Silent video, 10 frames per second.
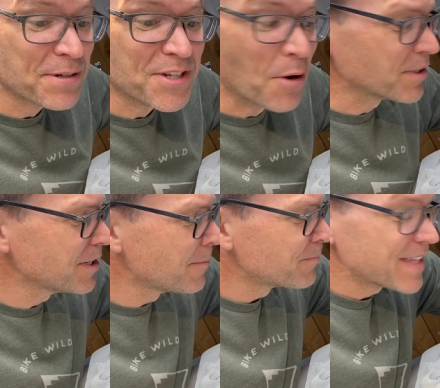stoked.
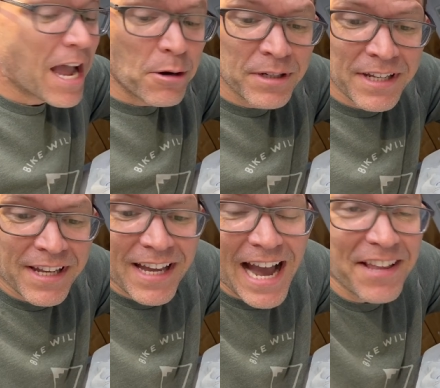Now,
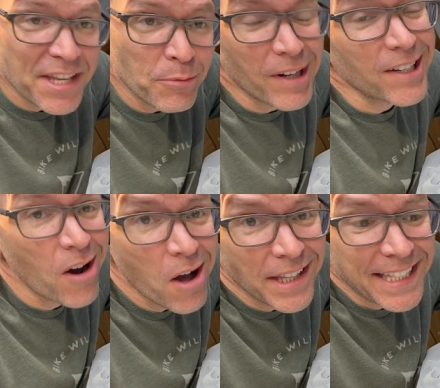I think we're going to
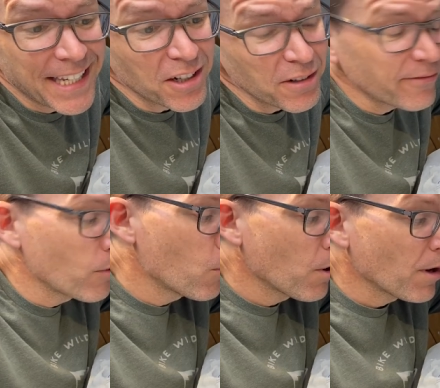call it here
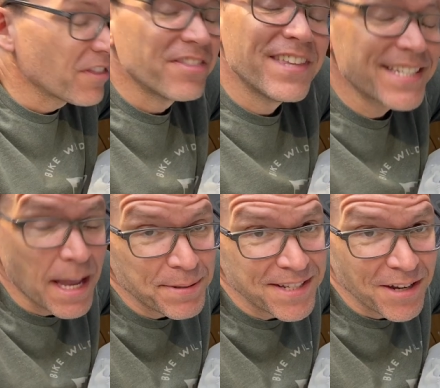for this
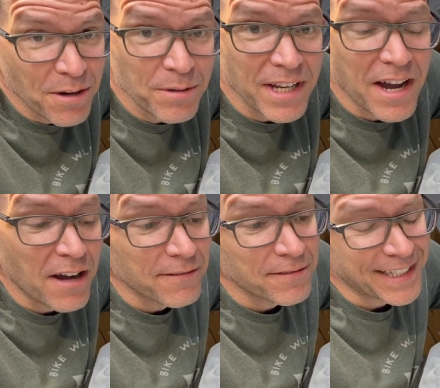episode
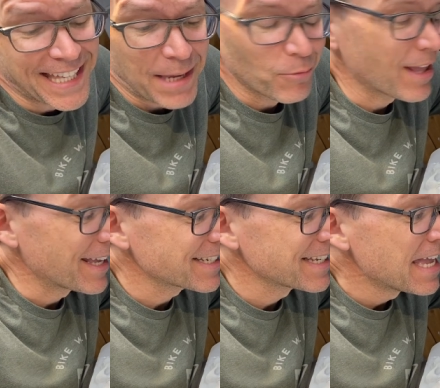of Game
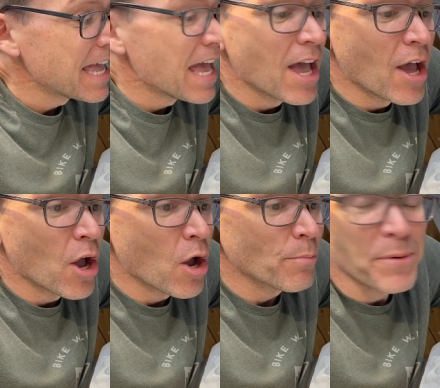Relics,
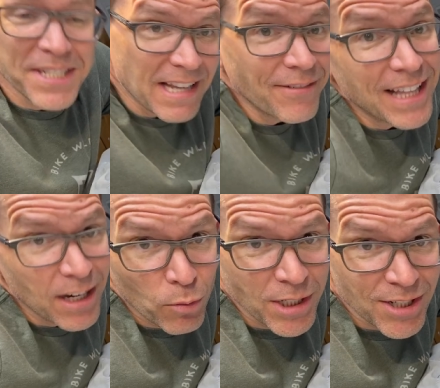but we still have a lot
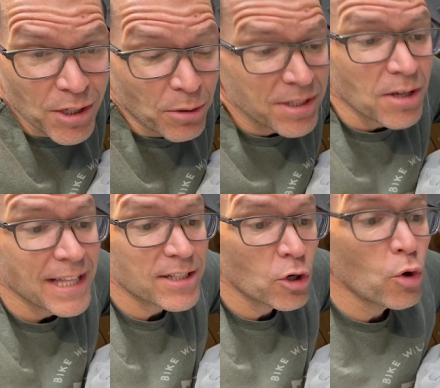of work to do. So
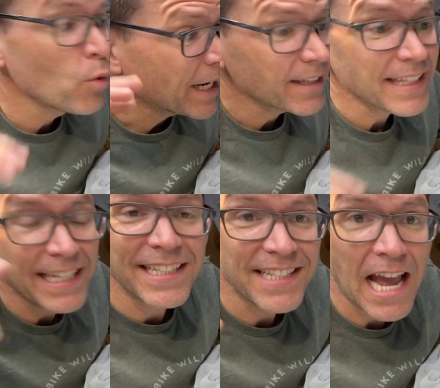let's quickly
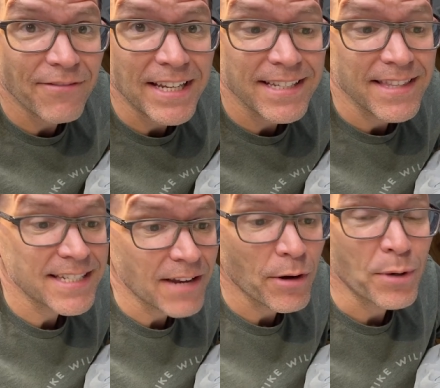dive into the
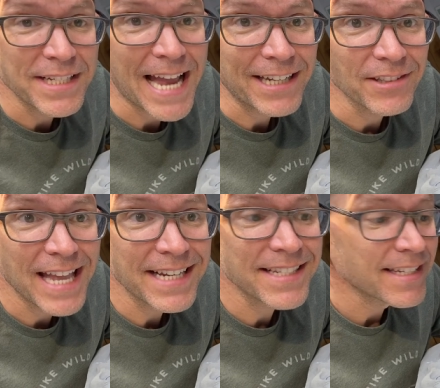stuff I want to tackle
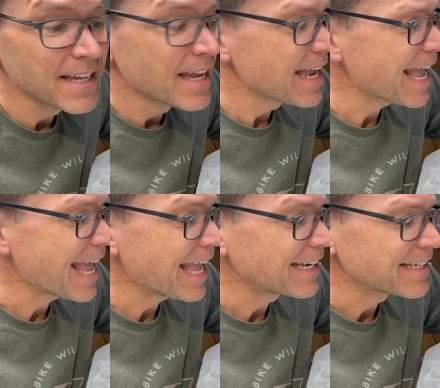next.
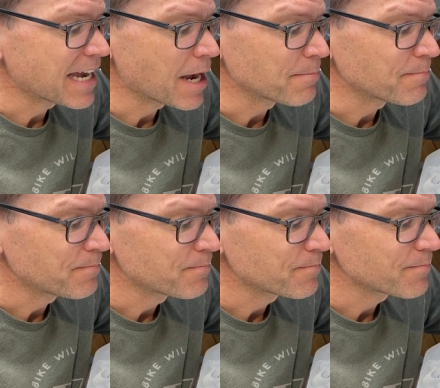And
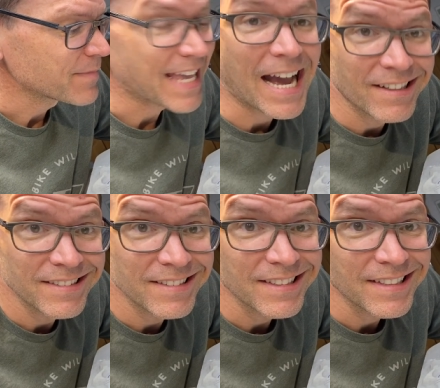yeah,
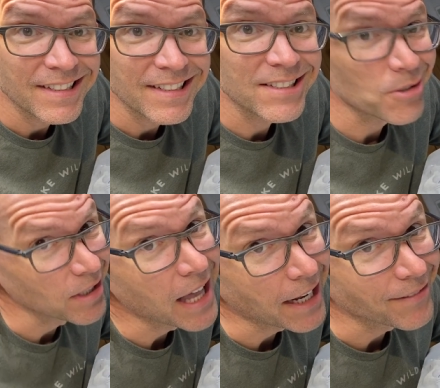because there's a
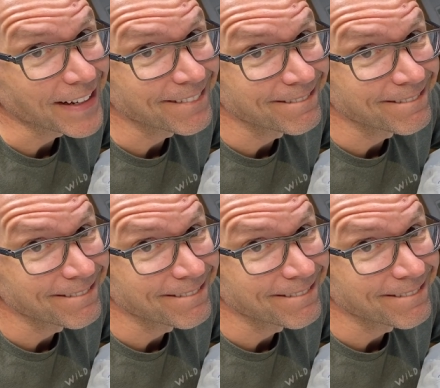lot of it.